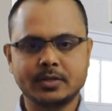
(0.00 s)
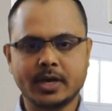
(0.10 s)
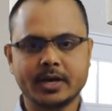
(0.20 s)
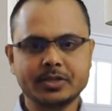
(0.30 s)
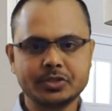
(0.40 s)

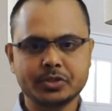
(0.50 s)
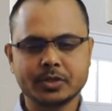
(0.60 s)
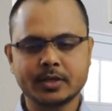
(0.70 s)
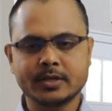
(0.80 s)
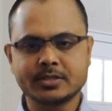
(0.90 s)
touch,
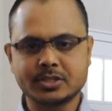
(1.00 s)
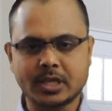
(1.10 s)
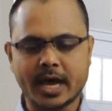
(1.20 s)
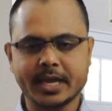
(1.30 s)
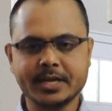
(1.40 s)

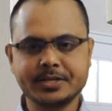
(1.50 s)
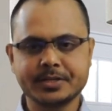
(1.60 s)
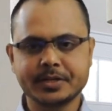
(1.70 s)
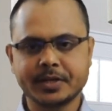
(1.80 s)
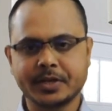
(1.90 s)
sight,
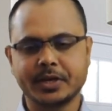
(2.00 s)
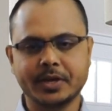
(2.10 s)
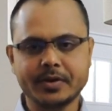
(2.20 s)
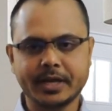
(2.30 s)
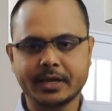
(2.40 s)

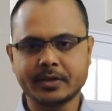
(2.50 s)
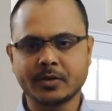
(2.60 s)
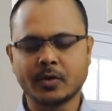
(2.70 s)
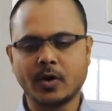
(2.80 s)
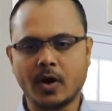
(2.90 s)

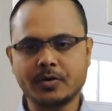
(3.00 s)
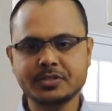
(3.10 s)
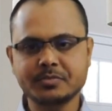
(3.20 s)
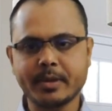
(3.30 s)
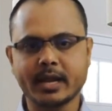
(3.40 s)
hearing, or
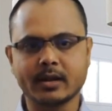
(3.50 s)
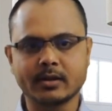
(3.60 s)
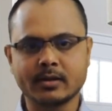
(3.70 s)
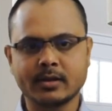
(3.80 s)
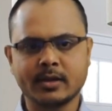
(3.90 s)
smell.